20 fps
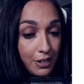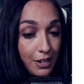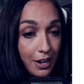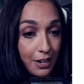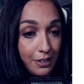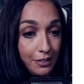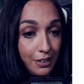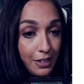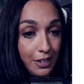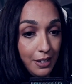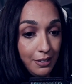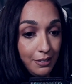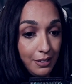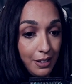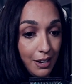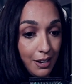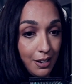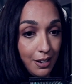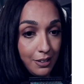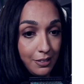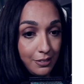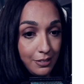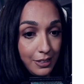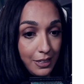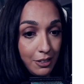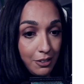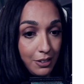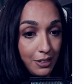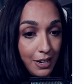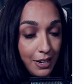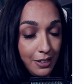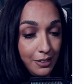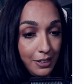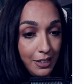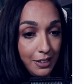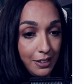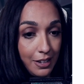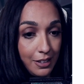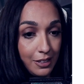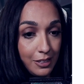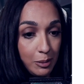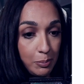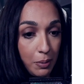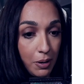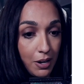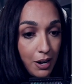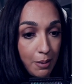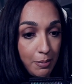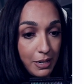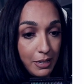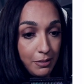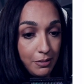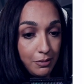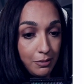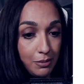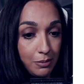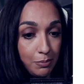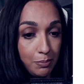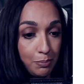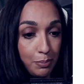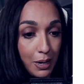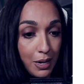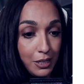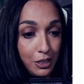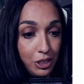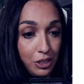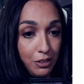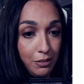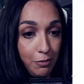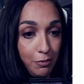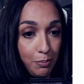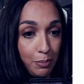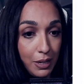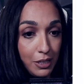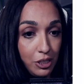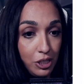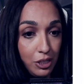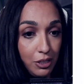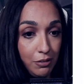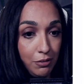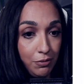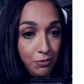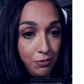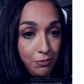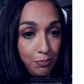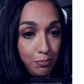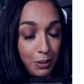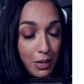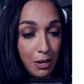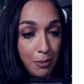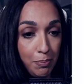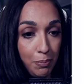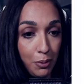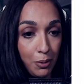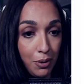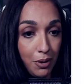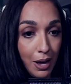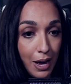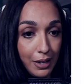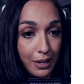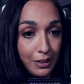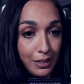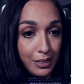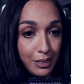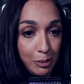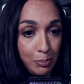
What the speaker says: Knightley. Yeah, Keira Knightley at this party. I mean, bunch of people at this